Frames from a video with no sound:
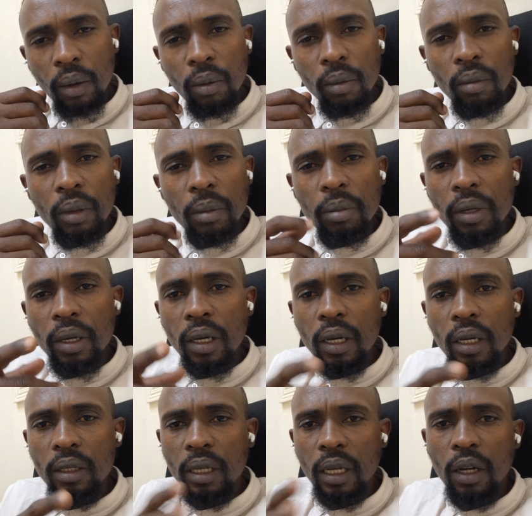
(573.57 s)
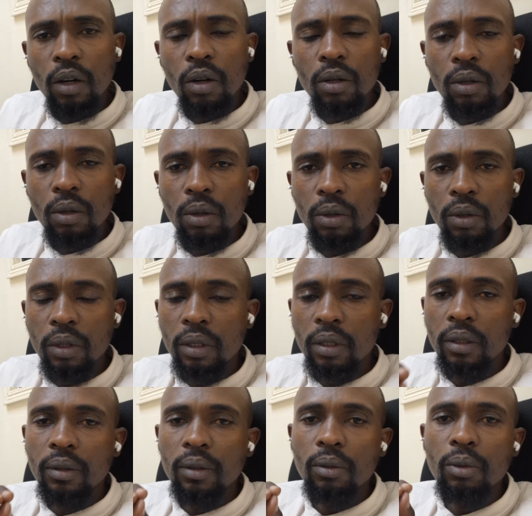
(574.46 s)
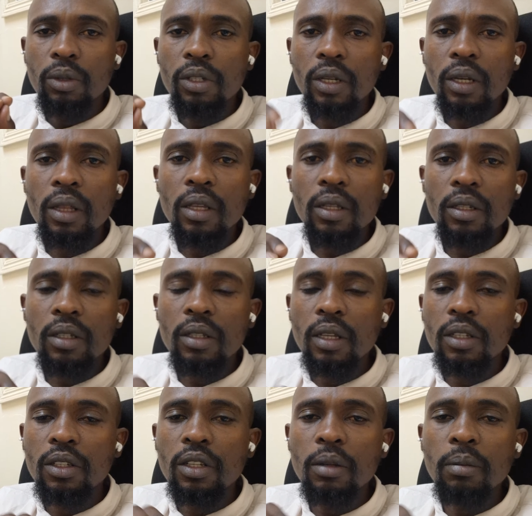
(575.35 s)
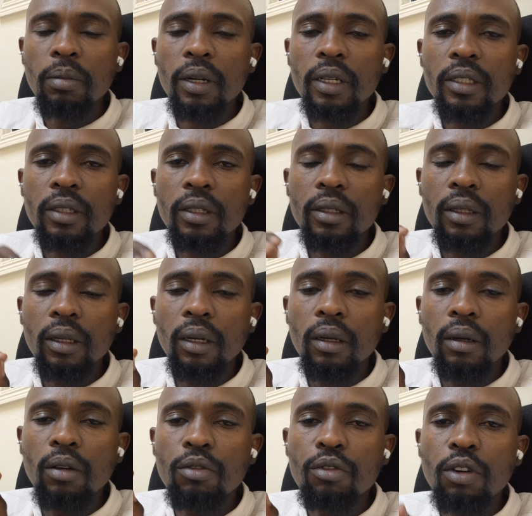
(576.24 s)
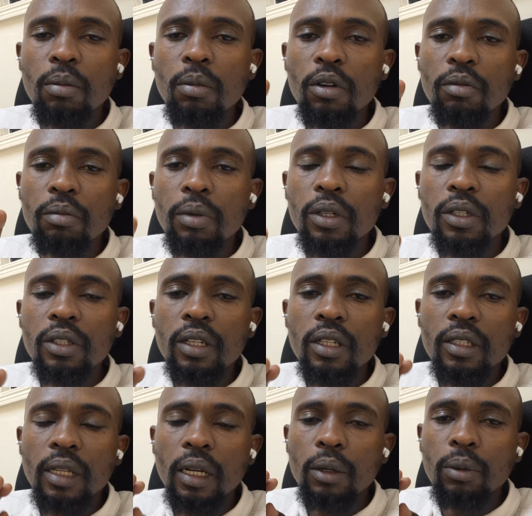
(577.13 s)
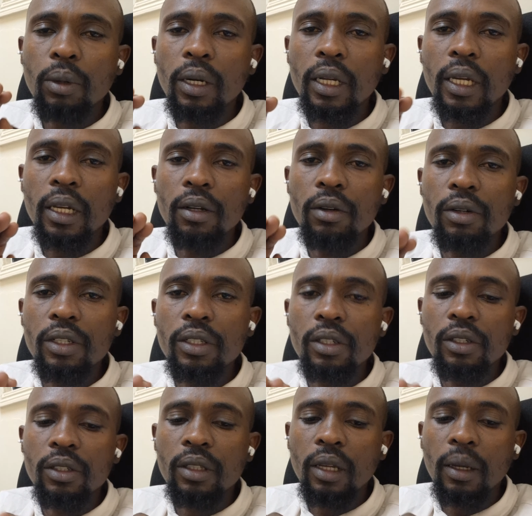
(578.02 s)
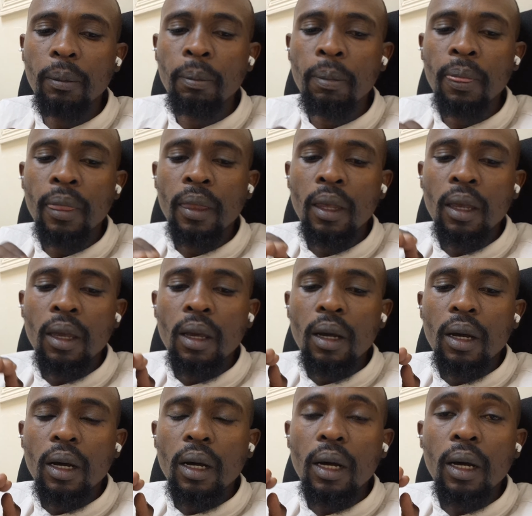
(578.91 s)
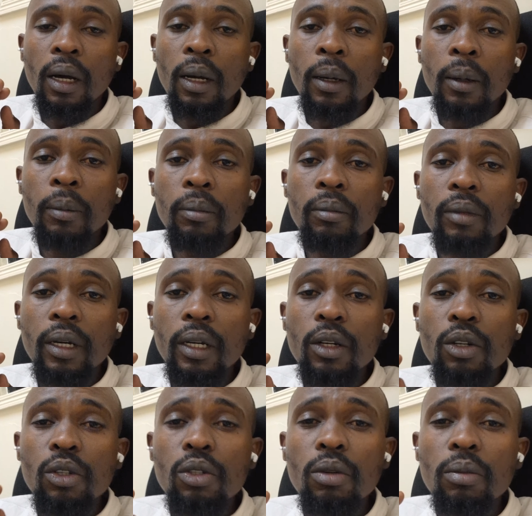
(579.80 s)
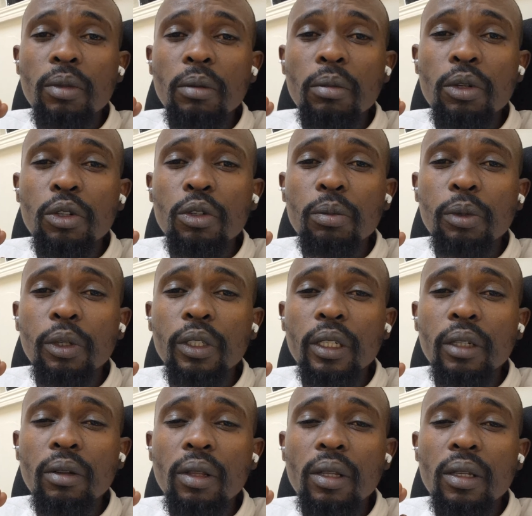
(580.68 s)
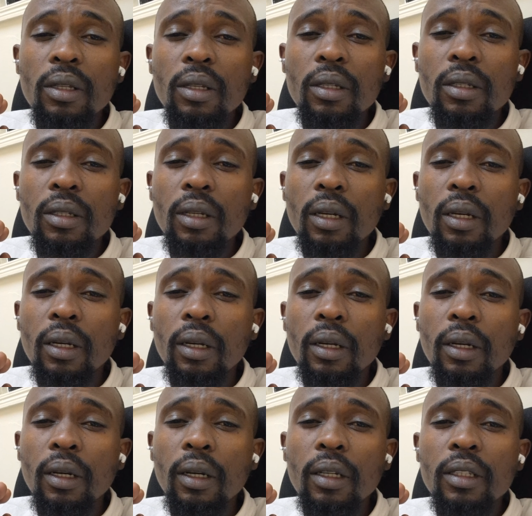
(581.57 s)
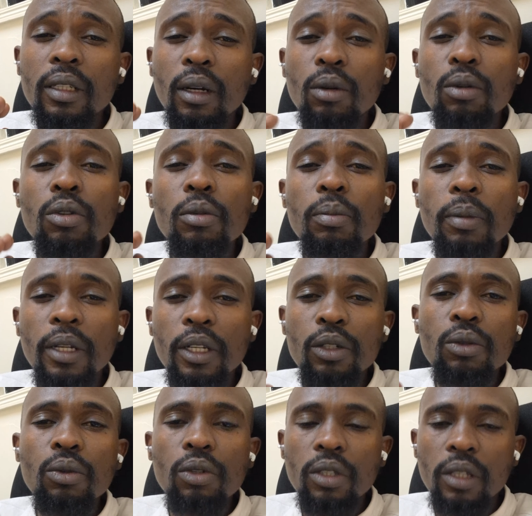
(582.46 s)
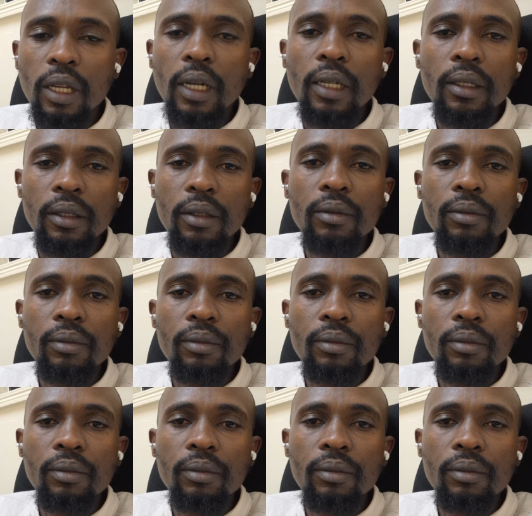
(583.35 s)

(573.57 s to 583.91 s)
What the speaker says: Maybe as I conclude, we say this is the simplest form of business that one can register. And also maybe to point out, it's a good place to start.